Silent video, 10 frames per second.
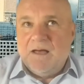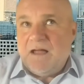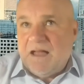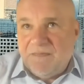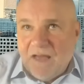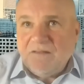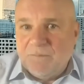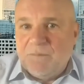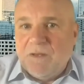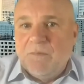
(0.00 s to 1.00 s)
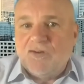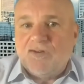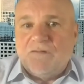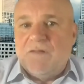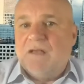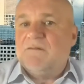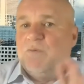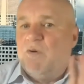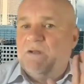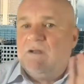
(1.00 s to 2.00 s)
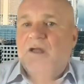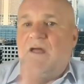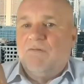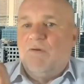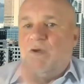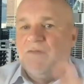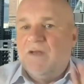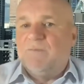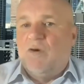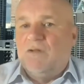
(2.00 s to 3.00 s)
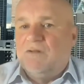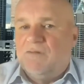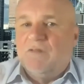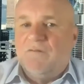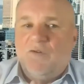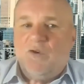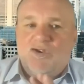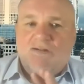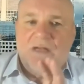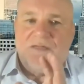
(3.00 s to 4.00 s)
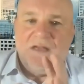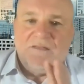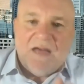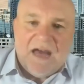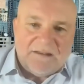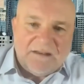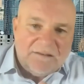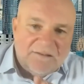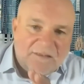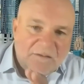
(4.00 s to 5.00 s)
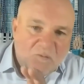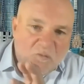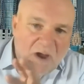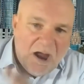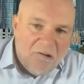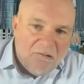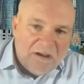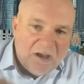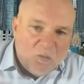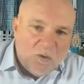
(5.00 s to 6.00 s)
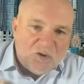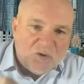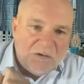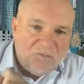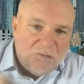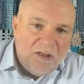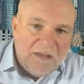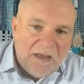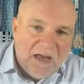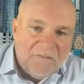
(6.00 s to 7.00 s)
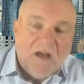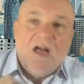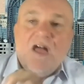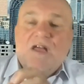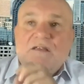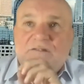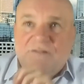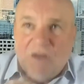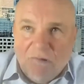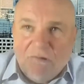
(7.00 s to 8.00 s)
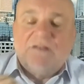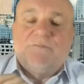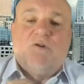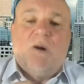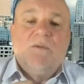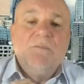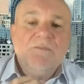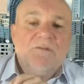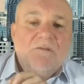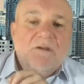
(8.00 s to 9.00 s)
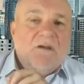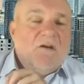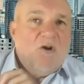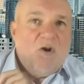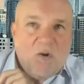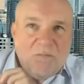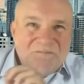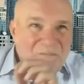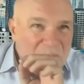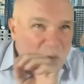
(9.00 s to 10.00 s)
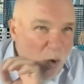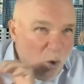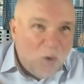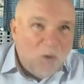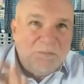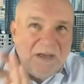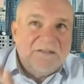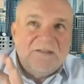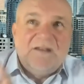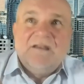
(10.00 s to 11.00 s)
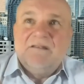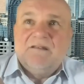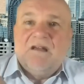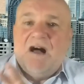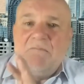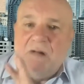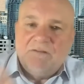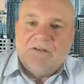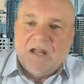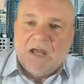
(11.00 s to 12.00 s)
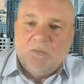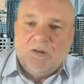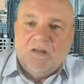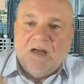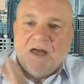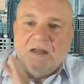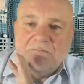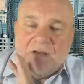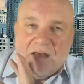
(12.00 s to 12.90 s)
And that's a big mission. That's pointing down the road. That's pointing to the future. I think that is the area in which we really have serious problems. All big cities are multilingual and